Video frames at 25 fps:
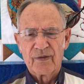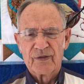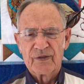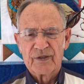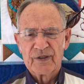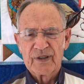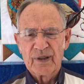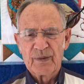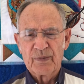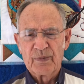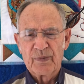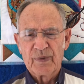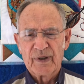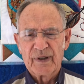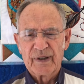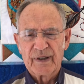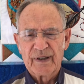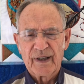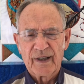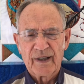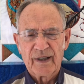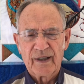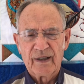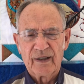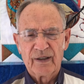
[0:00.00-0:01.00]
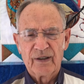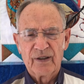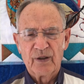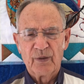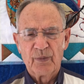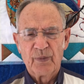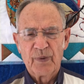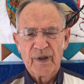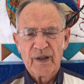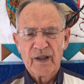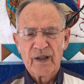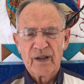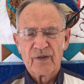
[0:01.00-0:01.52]
simply taken the
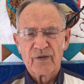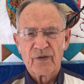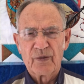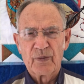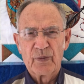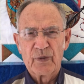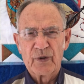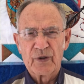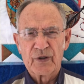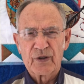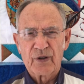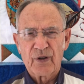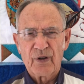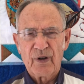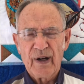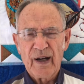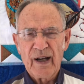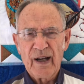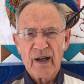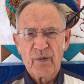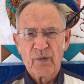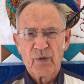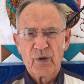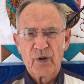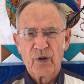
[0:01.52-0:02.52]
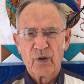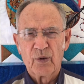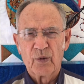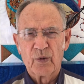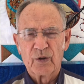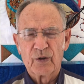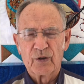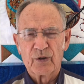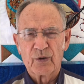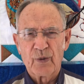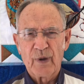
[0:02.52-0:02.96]
pen from the scribe who was